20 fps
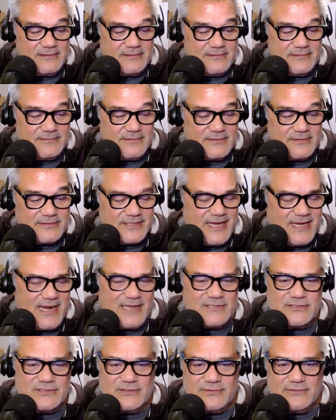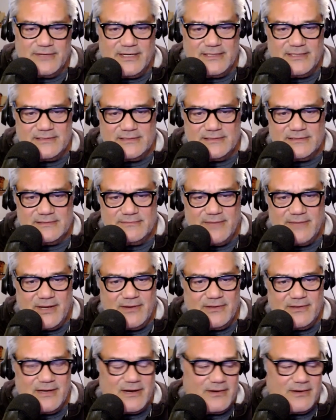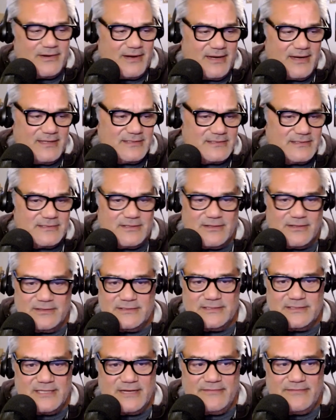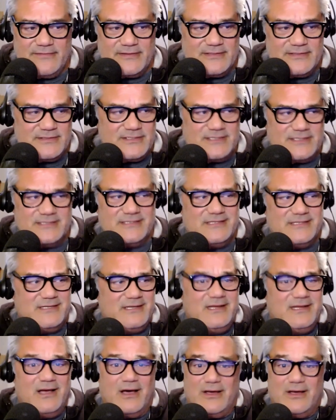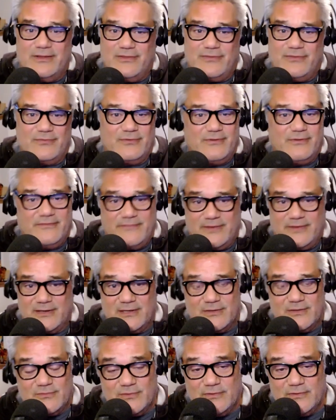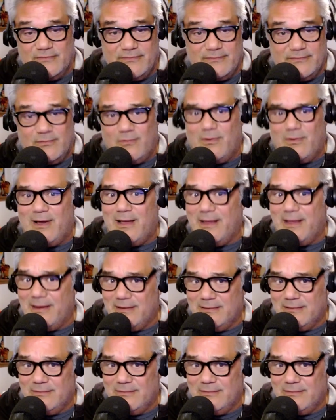there's cancer rates and myocarditis and all this stuff that's just gone through the fucking roof. Why?